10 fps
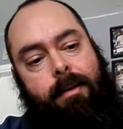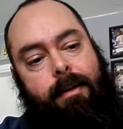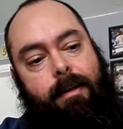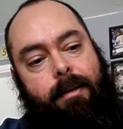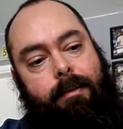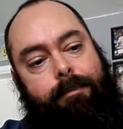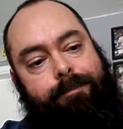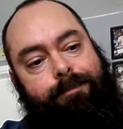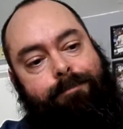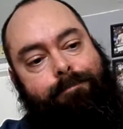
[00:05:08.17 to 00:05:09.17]
Um,
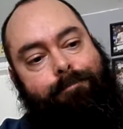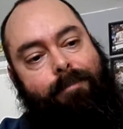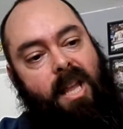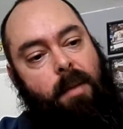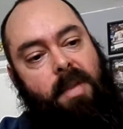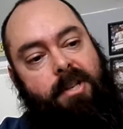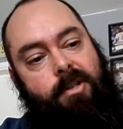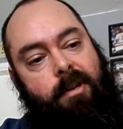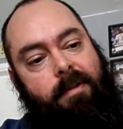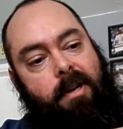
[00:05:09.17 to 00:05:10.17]
I'm not
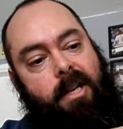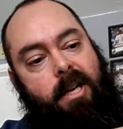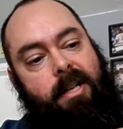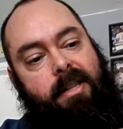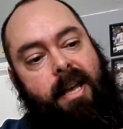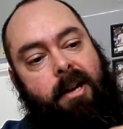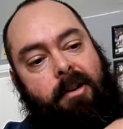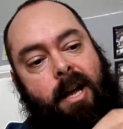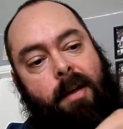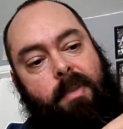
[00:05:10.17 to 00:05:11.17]
sure if I'm going to cut that or
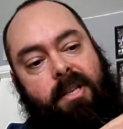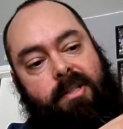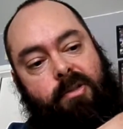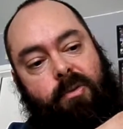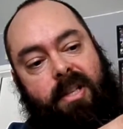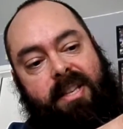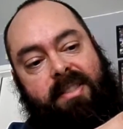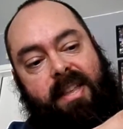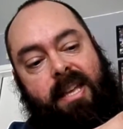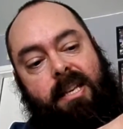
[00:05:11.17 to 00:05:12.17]
not because it's really
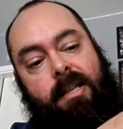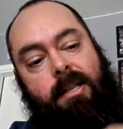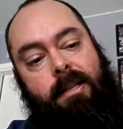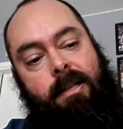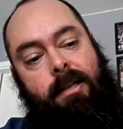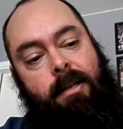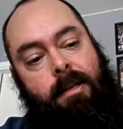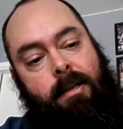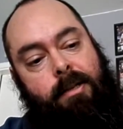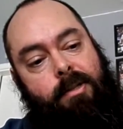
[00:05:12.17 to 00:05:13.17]
thin.
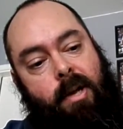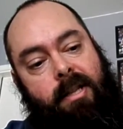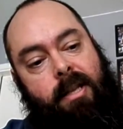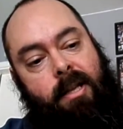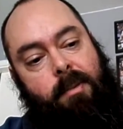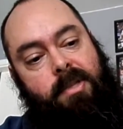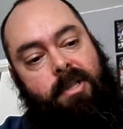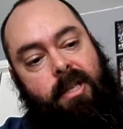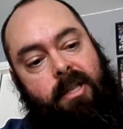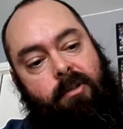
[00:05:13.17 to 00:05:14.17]
So I think I'm just
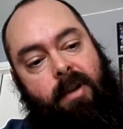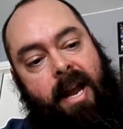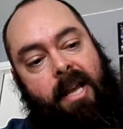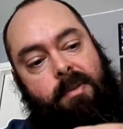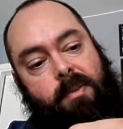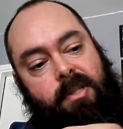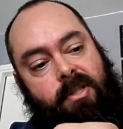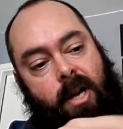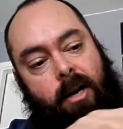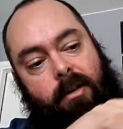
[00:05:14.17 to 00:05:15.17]
going to get the rasps,
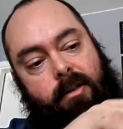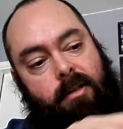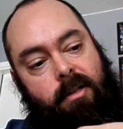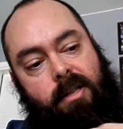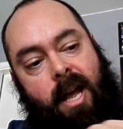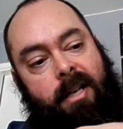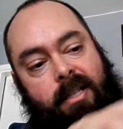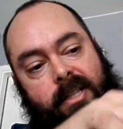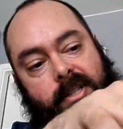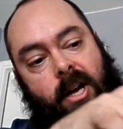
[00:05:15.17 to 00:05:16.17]
start knocking
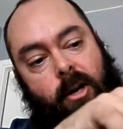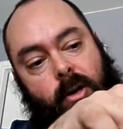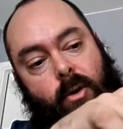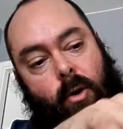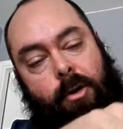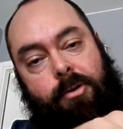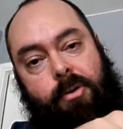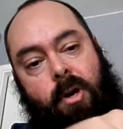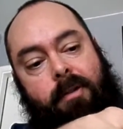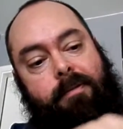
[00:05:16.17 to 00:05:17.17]
these corners
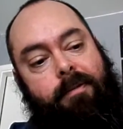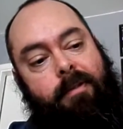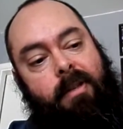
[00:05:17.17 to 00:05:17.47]
off.